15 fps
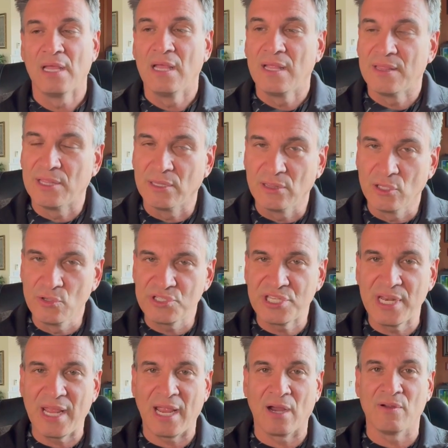The Lucid
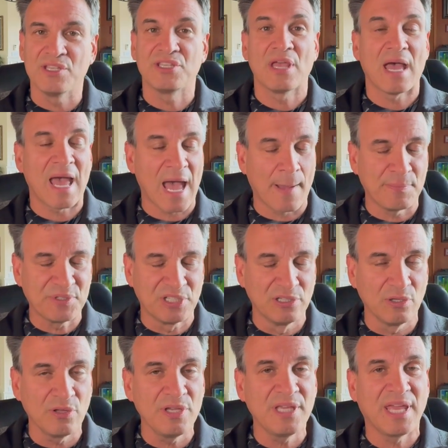Air is
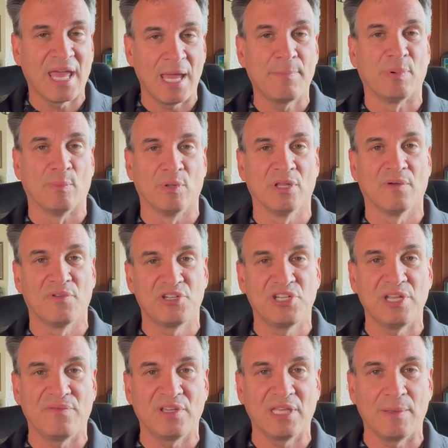absolutely capable of
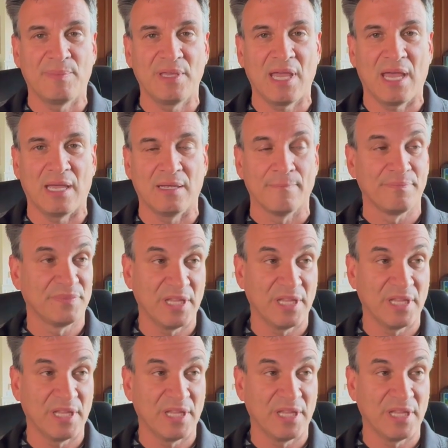achieving EPA.